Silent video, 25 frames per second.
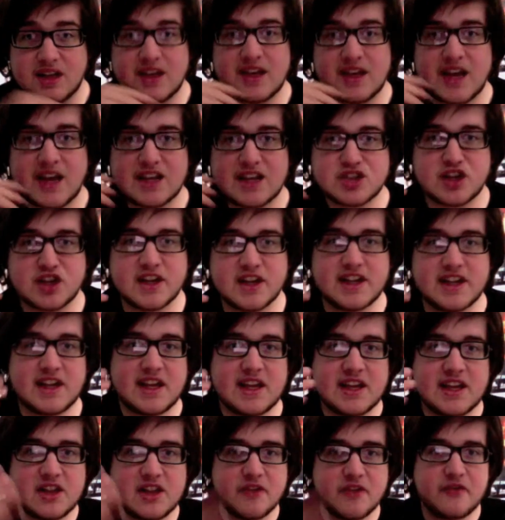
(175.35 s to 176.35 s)
actually
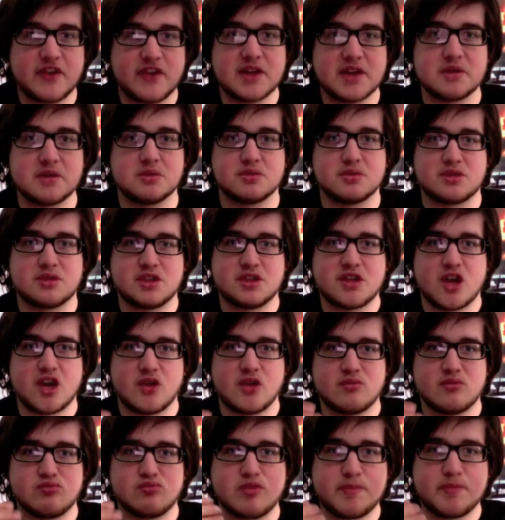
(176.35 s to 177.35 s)
in the field,
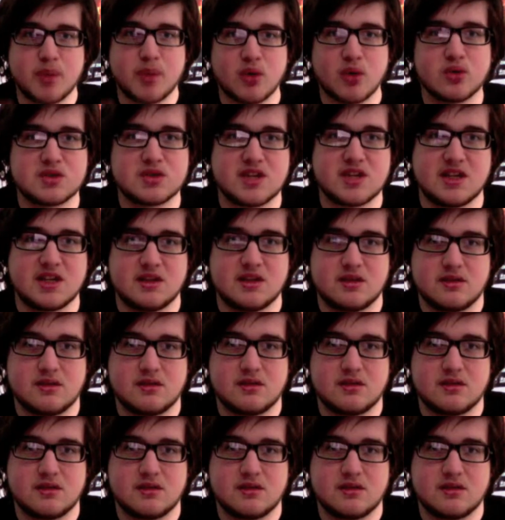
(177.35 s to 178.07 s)
reporting.